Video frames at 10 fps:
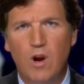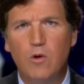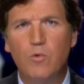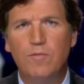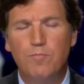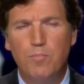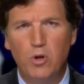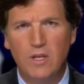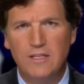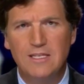with
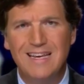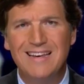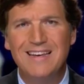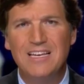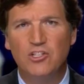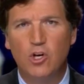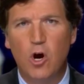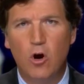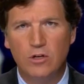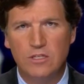bullets in his
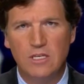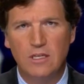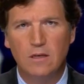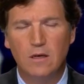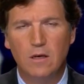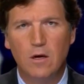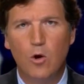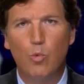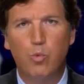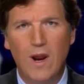car seat,
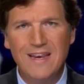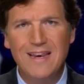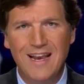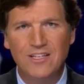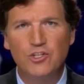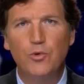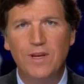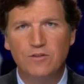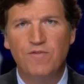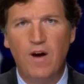right next to
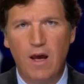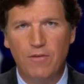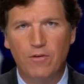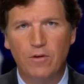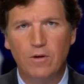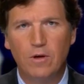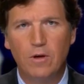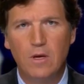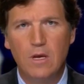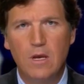his father.
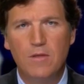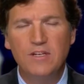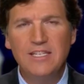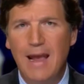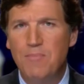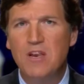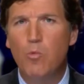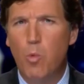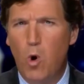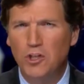This happened
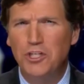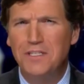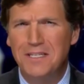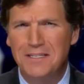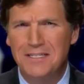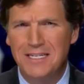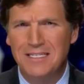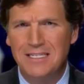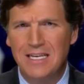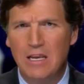in Washington,
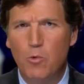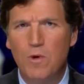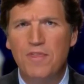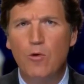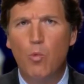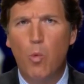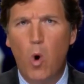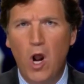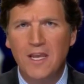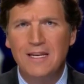D.C., within
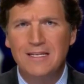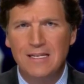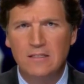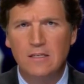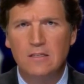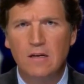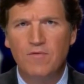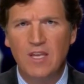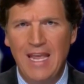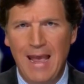walking distance of
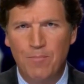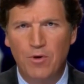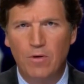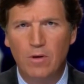the Capitol.